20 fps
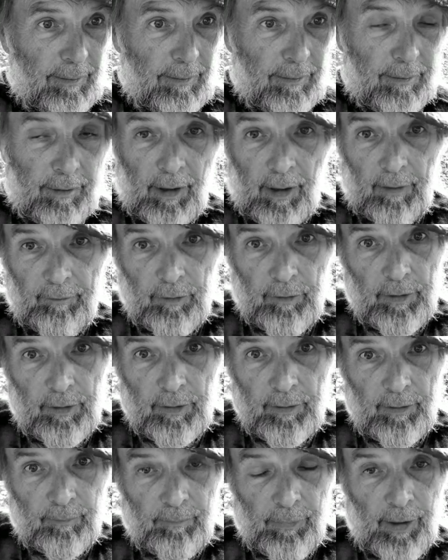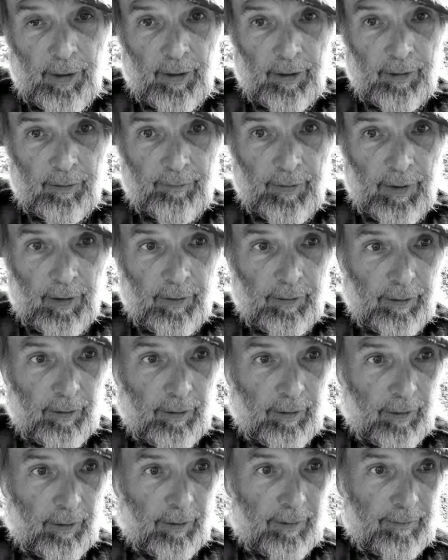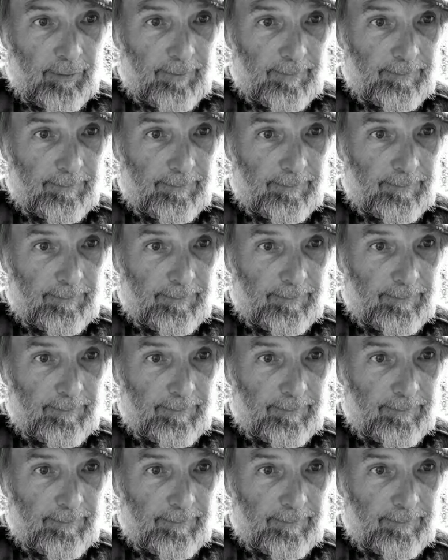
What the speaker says: Covering the bottle of alcohol.